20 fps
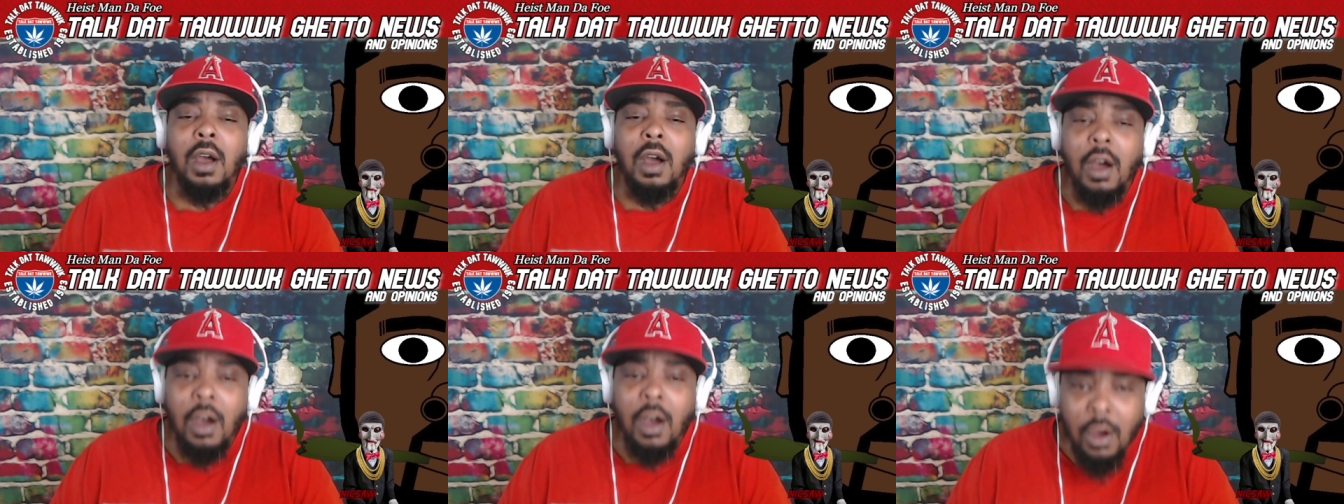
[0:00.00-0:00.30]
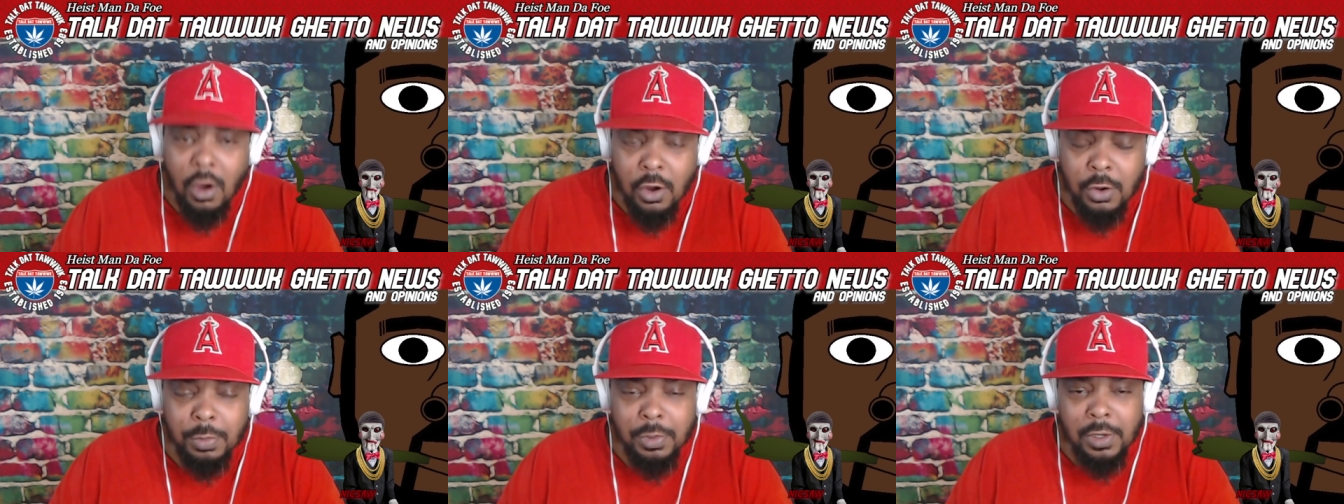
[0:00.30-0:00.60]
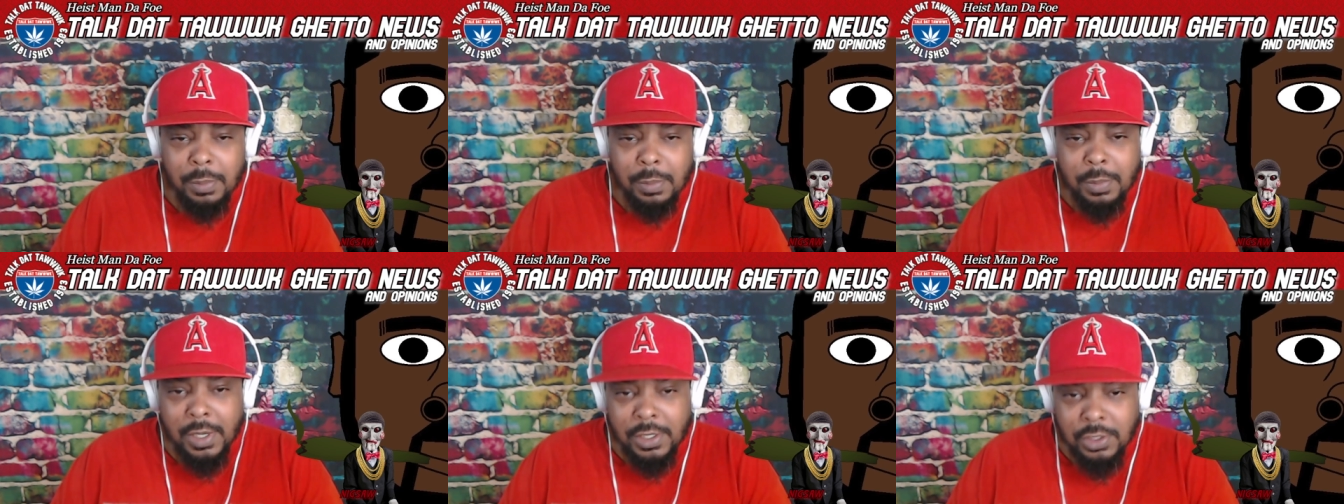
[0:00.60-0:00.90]
all them
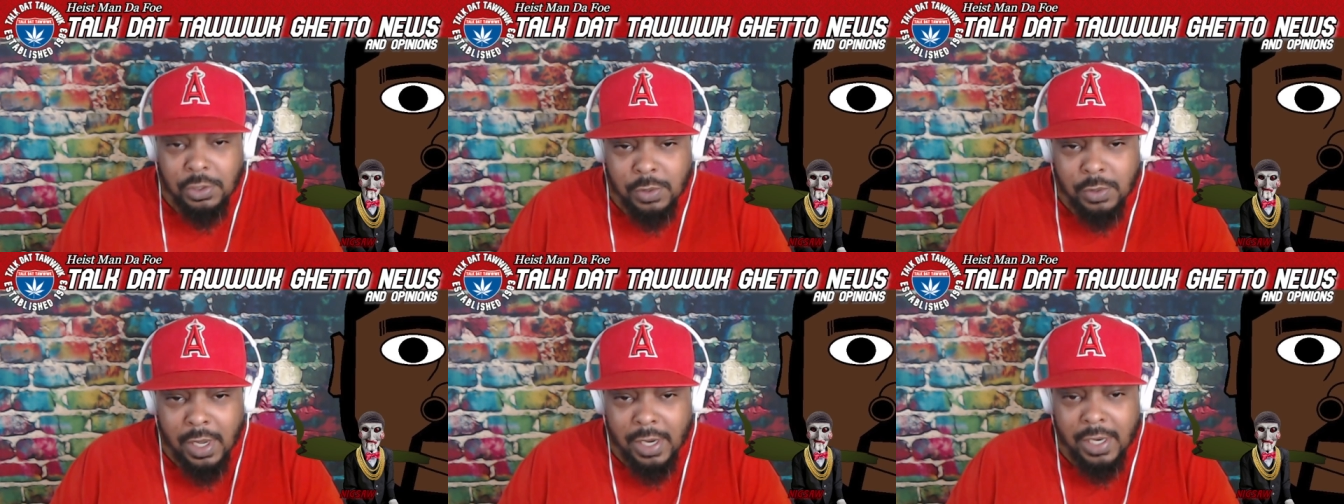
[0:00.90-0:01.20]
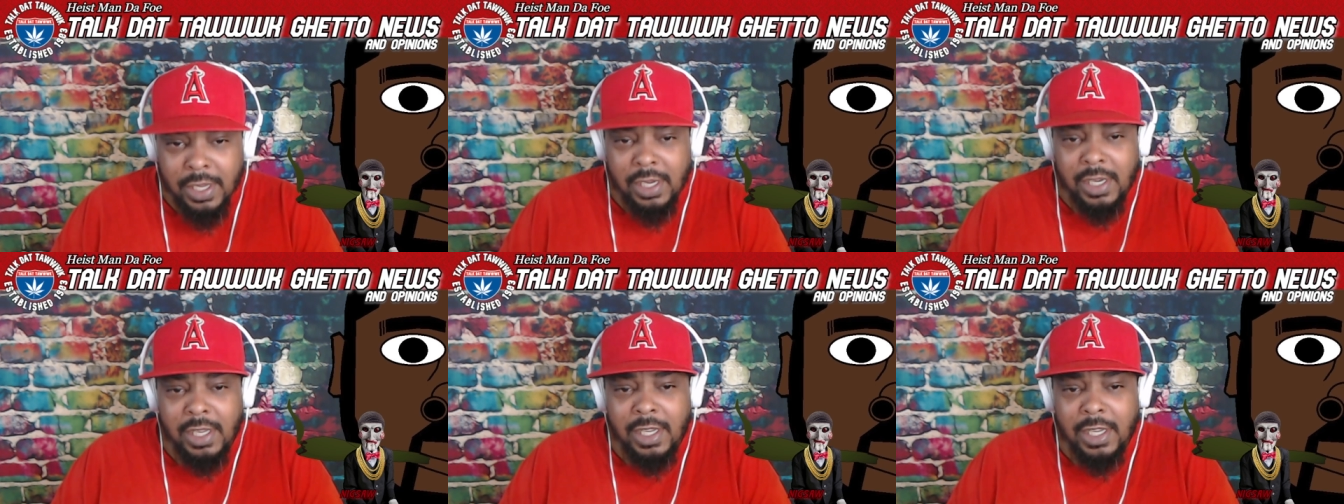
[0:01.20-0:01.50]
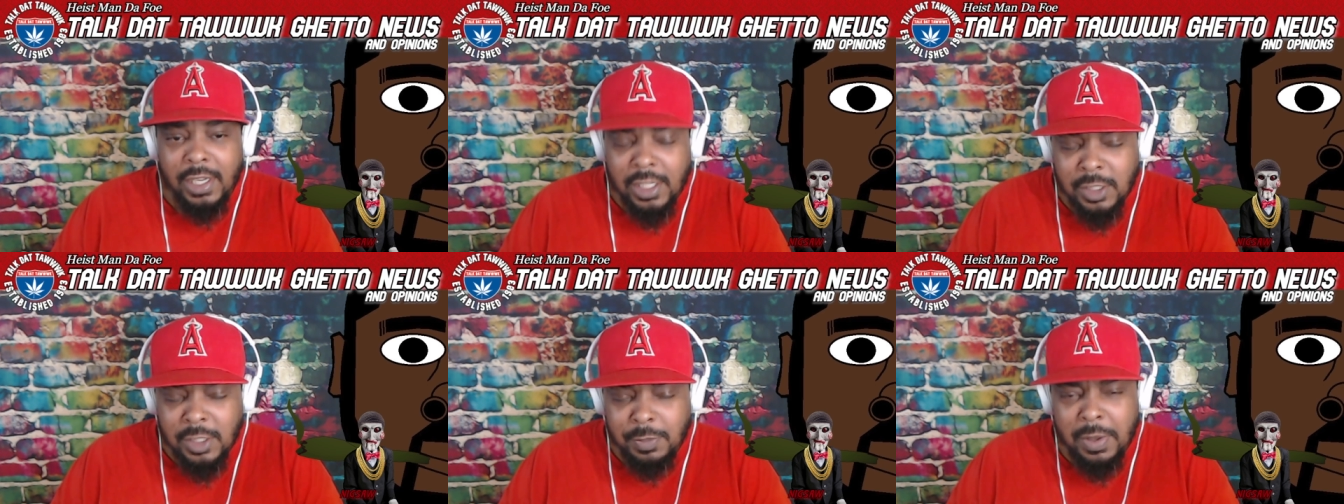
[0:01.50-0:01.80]
good buttons you gotta hit to get
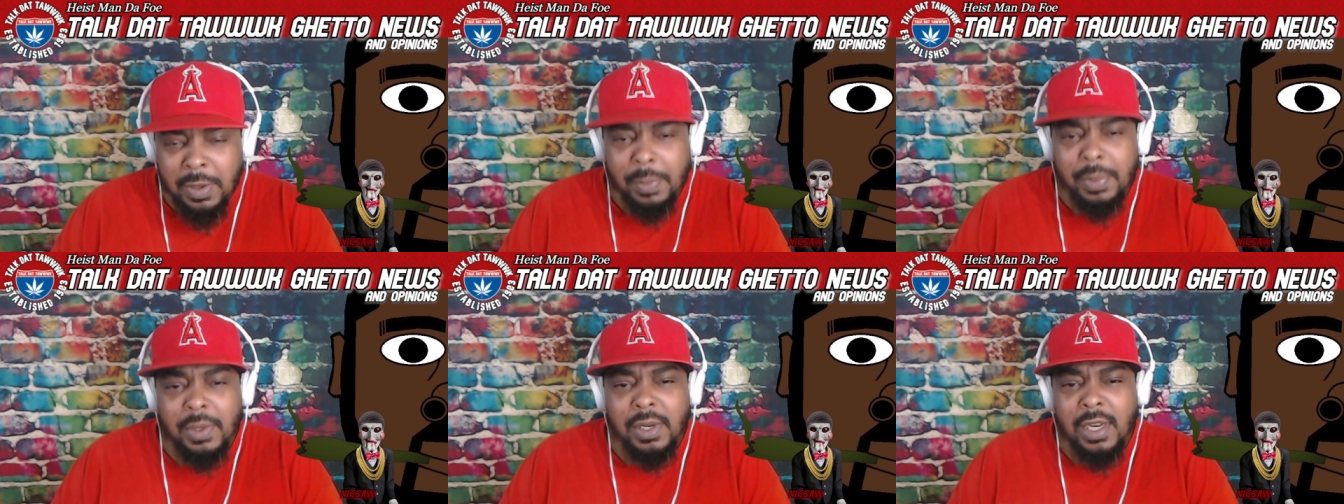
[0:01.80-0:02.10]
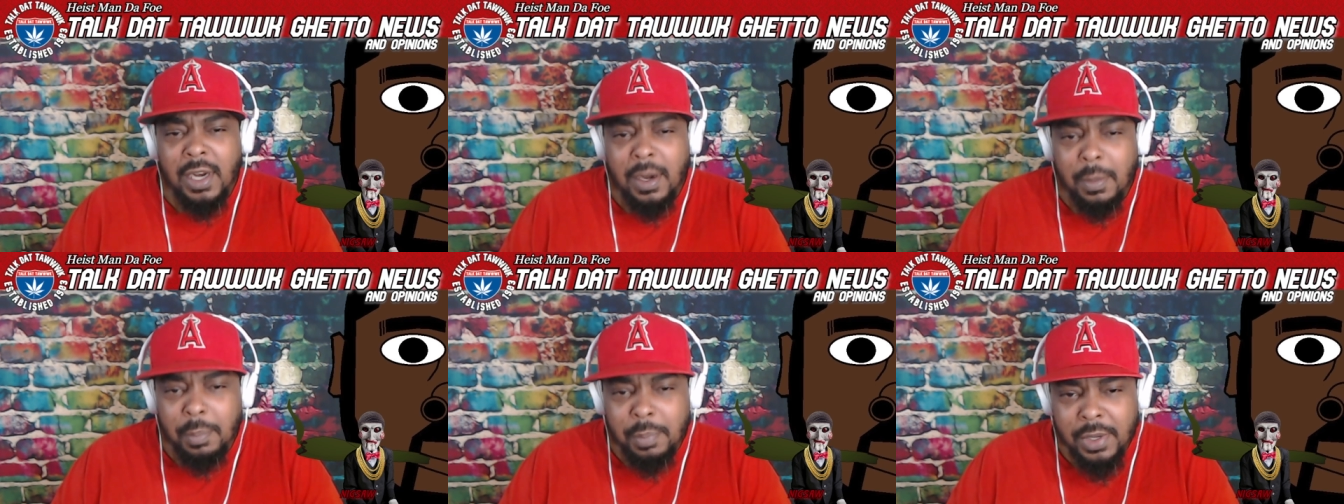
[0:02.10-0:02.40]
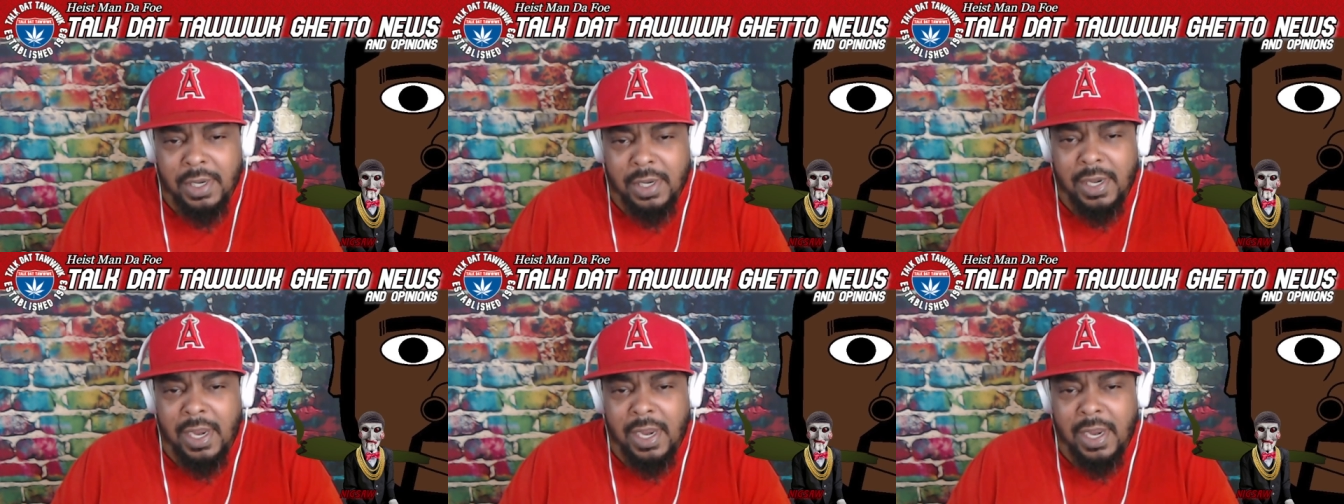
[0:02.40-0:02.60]
this pimping that I'm putting